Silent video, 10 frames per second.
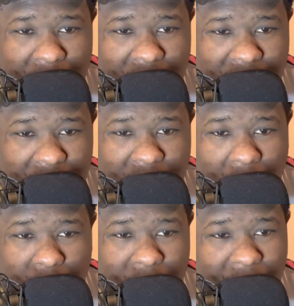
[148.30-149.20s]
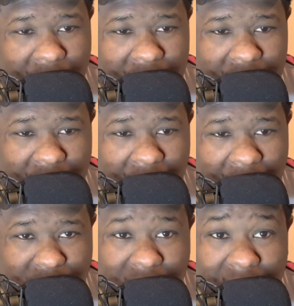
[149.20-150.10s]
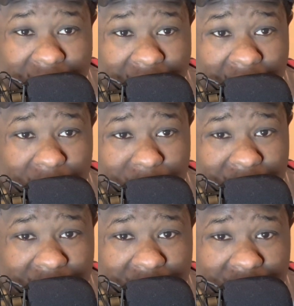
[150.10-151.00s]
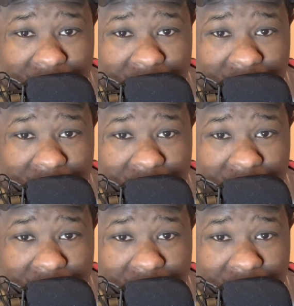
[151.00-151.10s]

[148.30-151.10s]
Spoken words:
since Kobe Bryant outside of Kyrie,